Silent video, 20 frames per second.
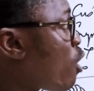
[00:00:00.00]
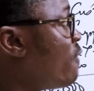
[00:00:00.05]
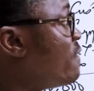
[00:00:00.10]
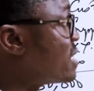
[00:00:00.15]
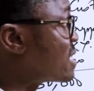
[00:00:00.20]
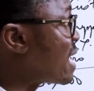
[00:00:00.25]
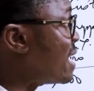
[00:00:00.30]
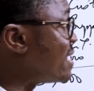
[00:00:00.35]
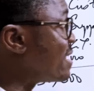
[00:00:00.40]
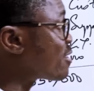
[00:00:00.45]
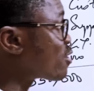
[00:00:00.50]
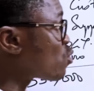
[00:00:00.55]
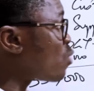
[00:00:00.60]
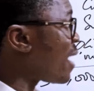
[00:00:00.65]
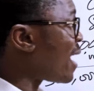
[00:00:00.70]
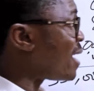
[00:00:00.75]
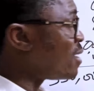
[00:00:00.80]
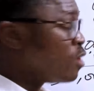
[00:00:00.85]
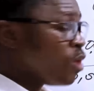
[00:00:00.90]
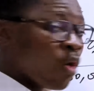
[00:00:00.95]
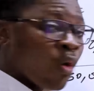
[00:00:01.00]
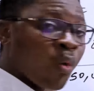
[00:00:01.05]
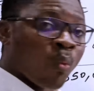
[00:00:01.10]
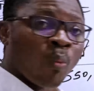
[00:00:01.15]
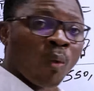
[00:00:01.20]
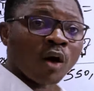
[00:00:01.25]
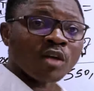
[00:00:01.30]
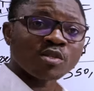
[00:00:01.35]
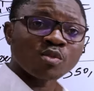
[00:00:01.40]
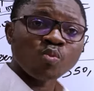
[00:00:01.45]
Intellix One,
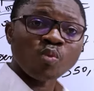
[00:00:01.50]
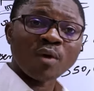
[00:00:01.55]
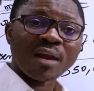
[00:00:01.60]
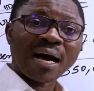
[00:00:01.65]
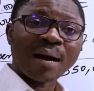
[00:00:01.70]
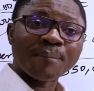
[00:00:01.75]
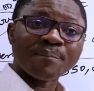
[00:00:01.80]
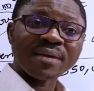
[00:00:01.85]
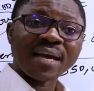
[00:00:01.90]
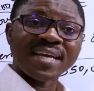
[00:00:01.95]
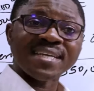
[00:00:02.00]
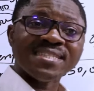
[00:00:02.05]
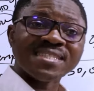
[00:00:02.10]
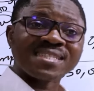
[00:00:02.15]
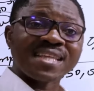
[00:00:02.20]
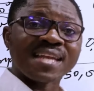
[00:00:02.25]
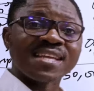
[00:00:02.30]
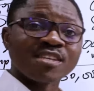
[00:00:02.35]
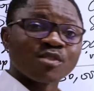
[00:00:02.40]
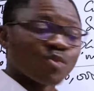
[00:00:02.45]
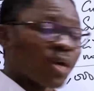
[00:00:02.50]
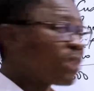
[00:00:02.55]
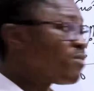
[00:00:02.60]
what will appear in Intellix One